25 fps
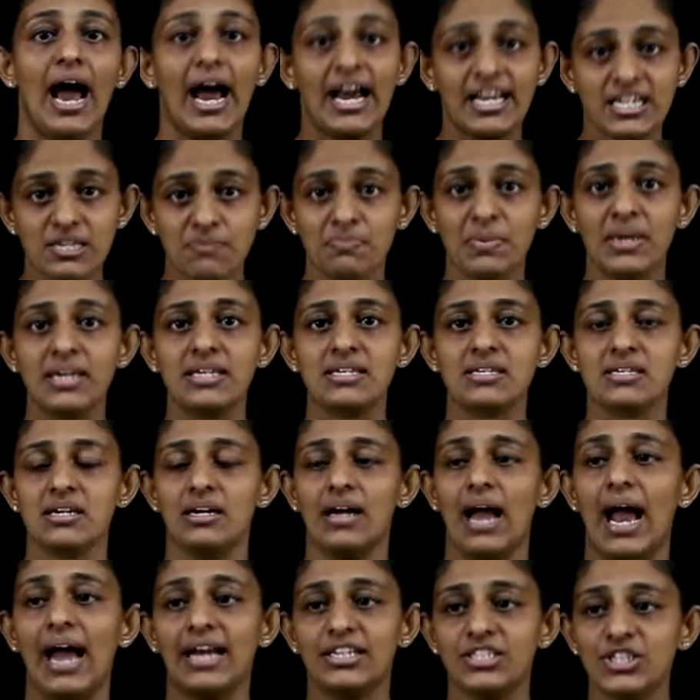aspects,
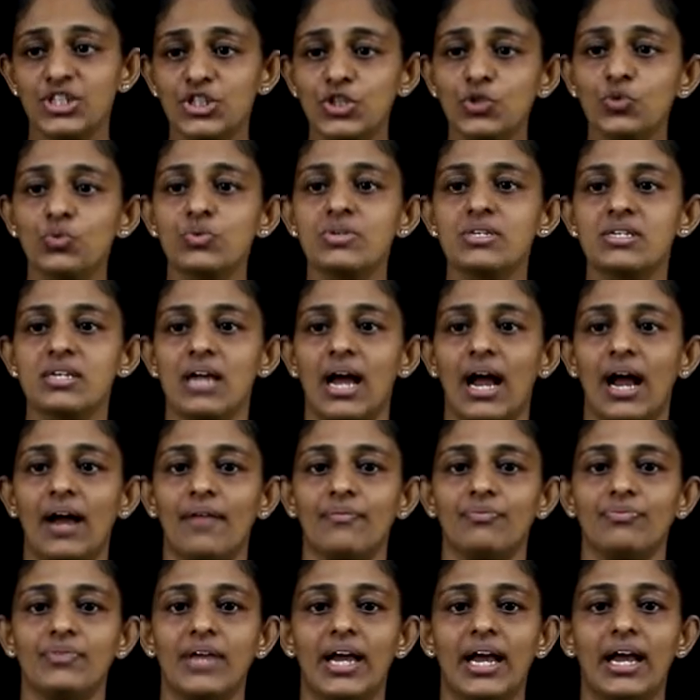attitudes
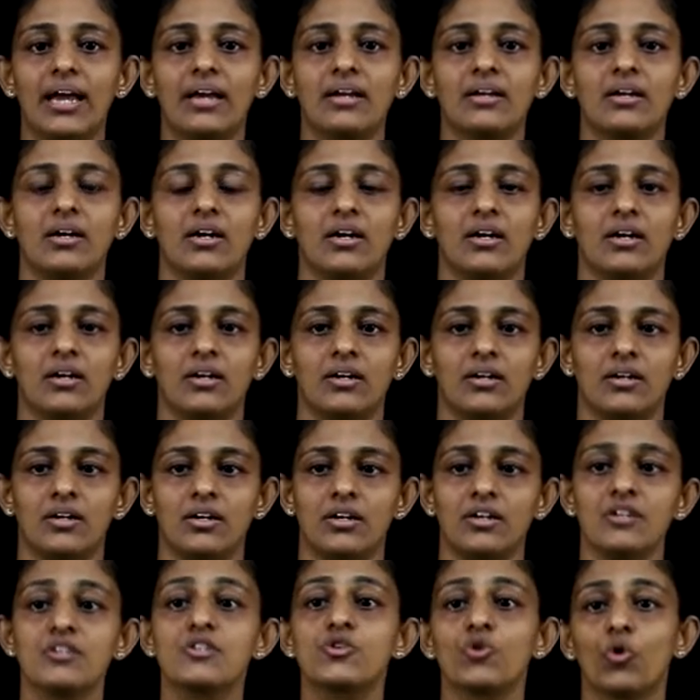and their
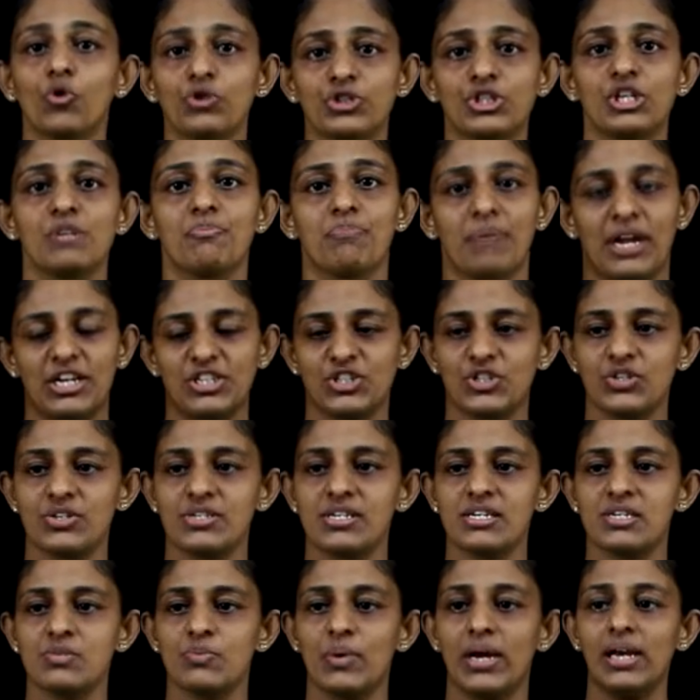uh, social
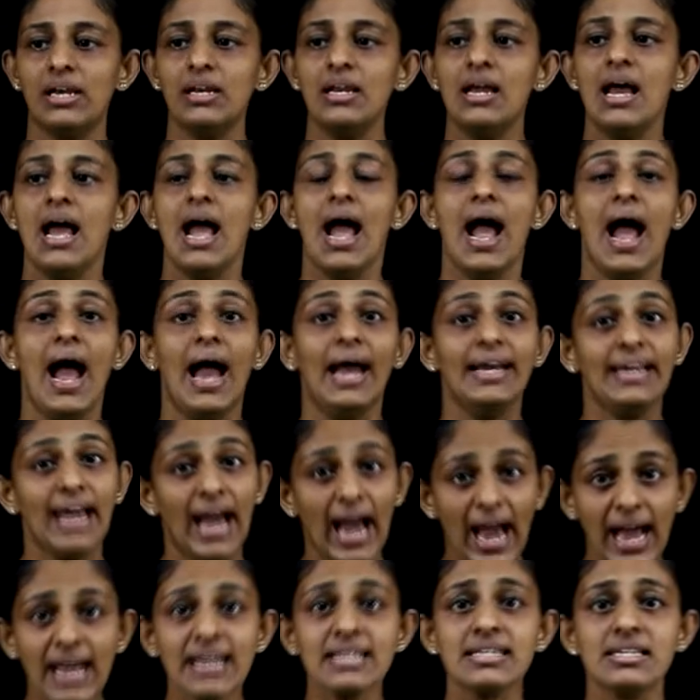pressures as well.
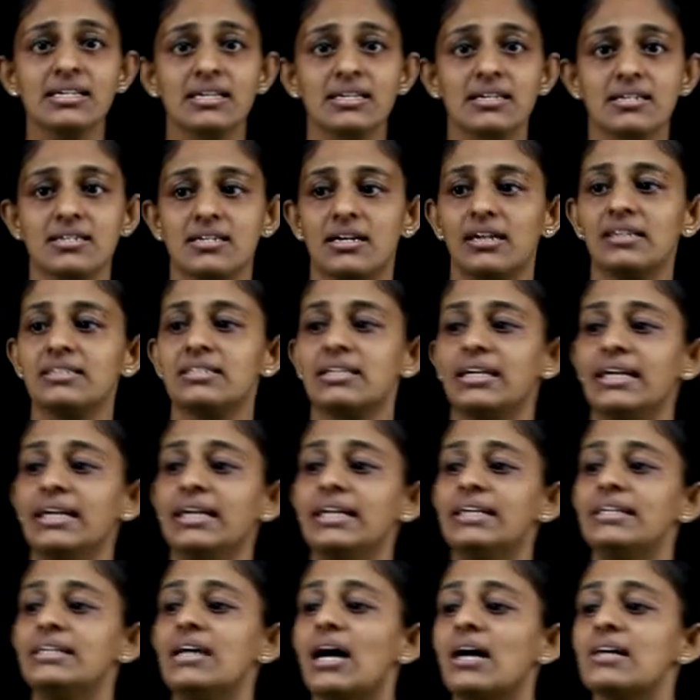And as a result,
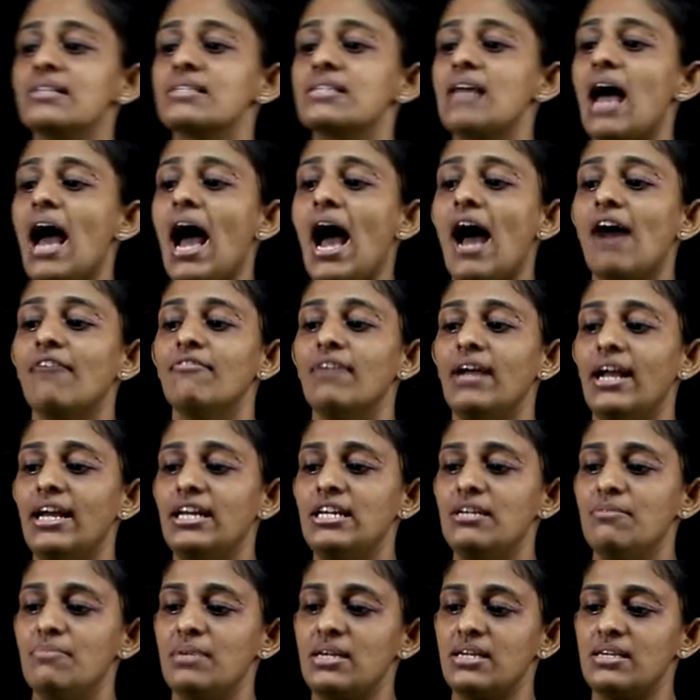he does have
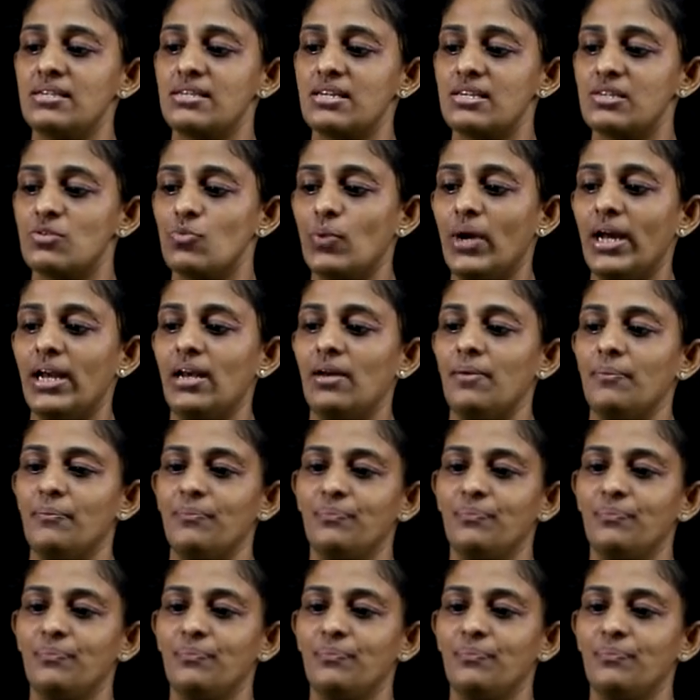enemies as well.